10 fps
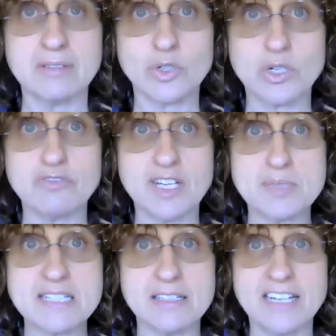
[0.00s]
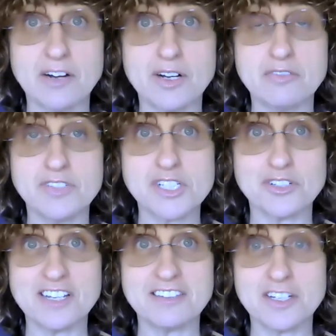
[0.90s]
Very famously, Carrie
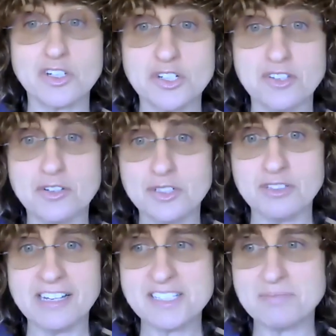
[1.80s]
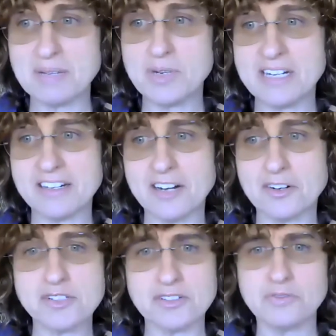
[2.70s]
Fisher, I think, showed her last memoir to
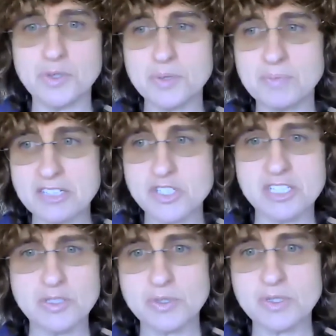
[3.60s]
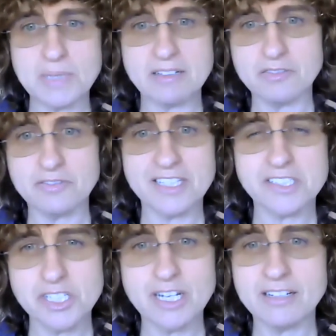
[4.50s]
Harrison Ford because she talked about an affair
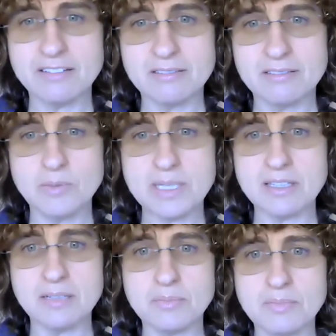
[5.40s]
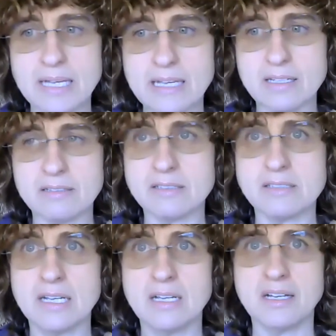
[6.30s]
she had with him, and
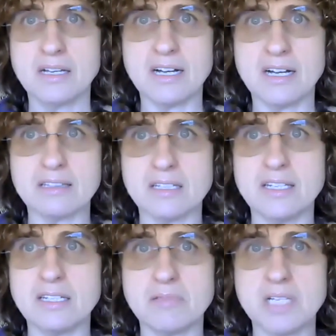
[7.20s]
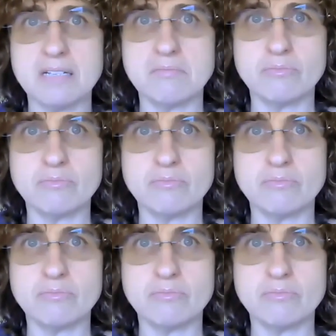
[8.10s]
I think he